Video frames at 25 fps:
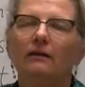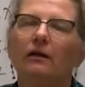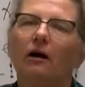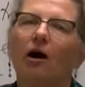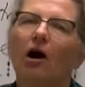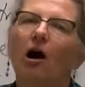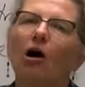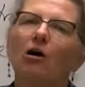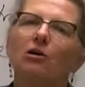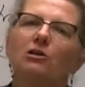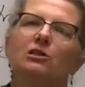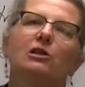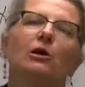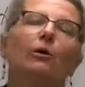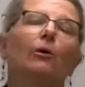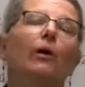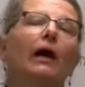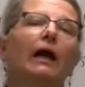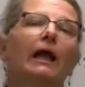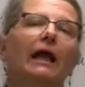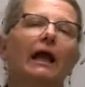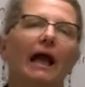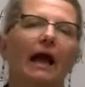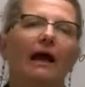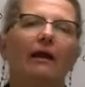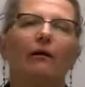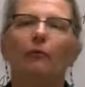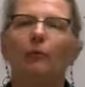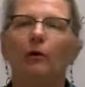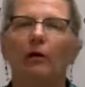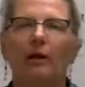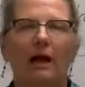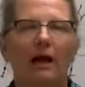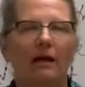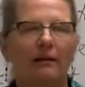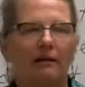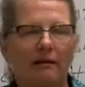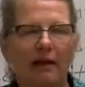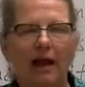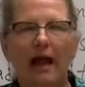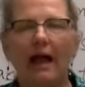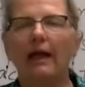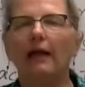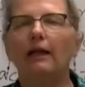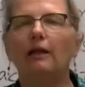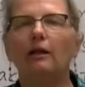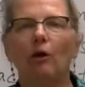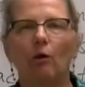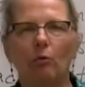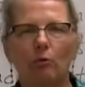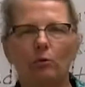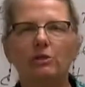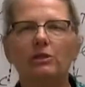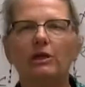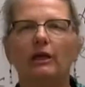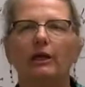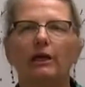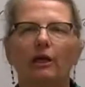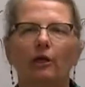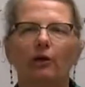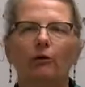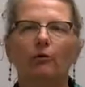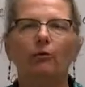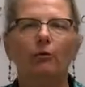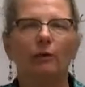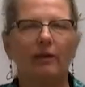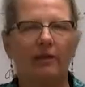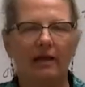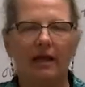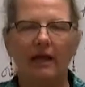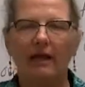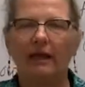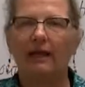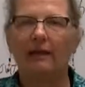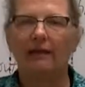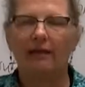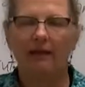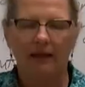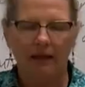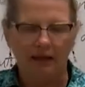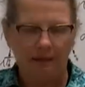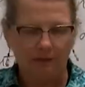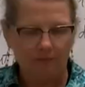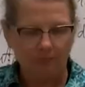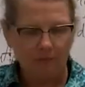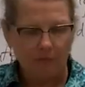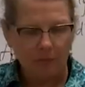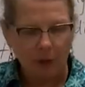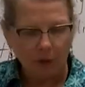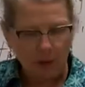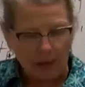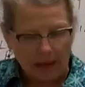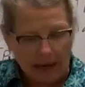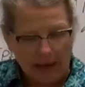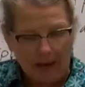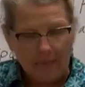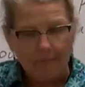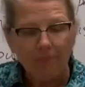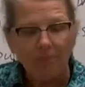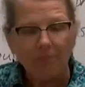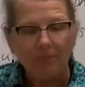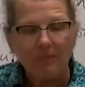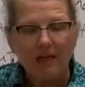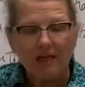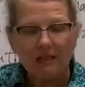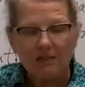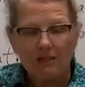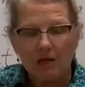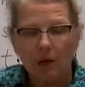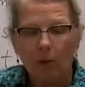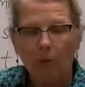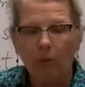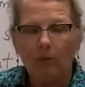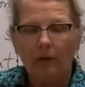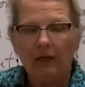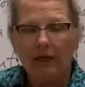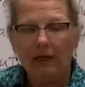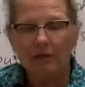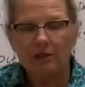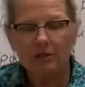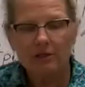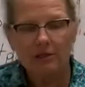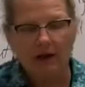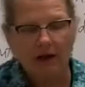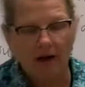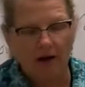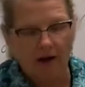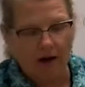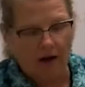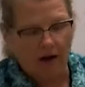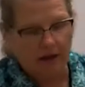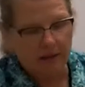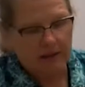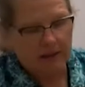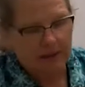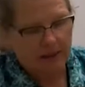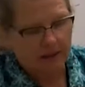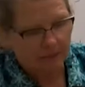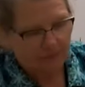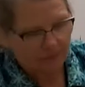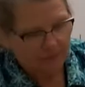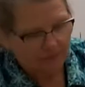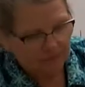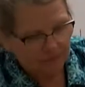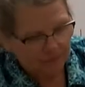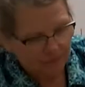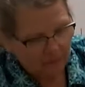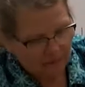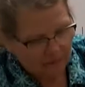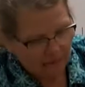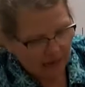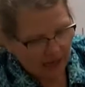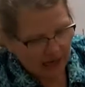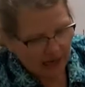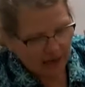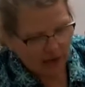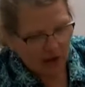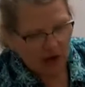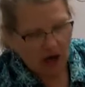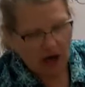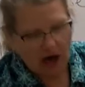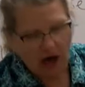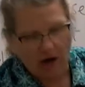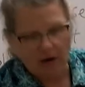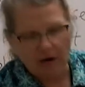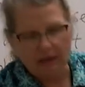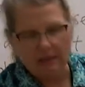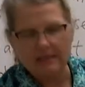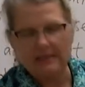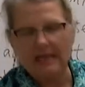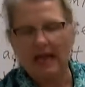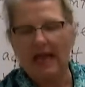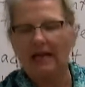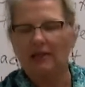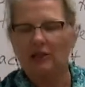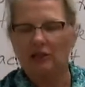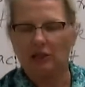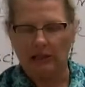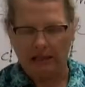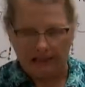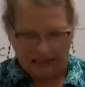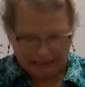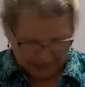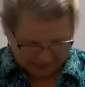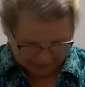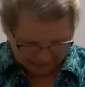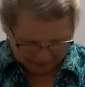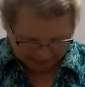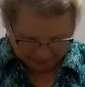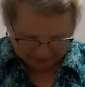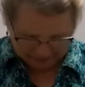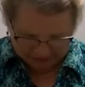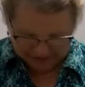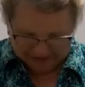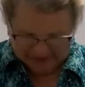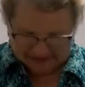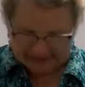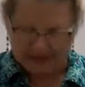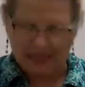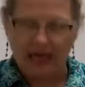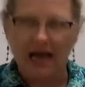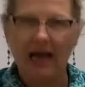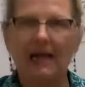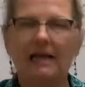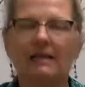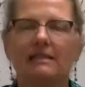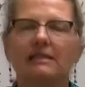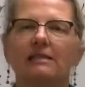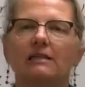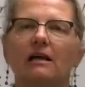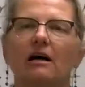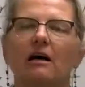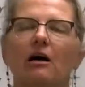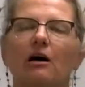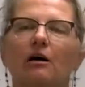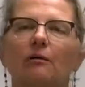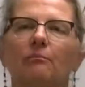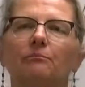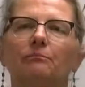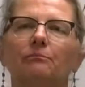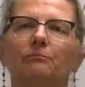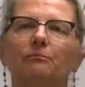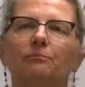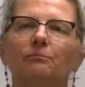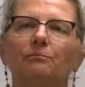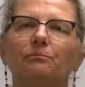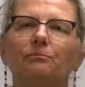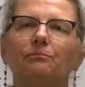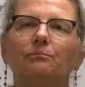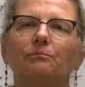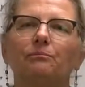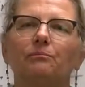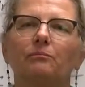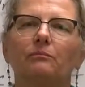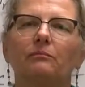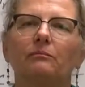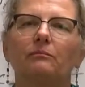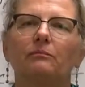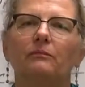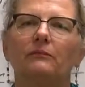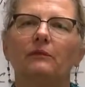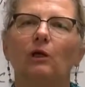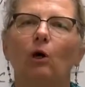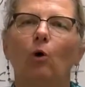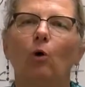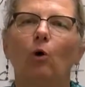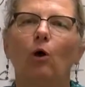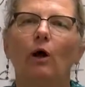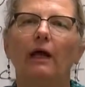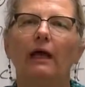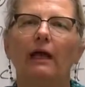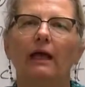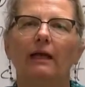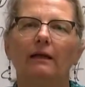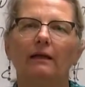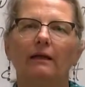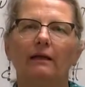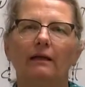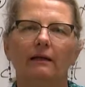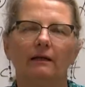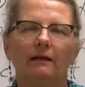Also, again, we're not diagnosing you with anything. Okay, so here's the heart. And your heart is actually like a fist-sized organ.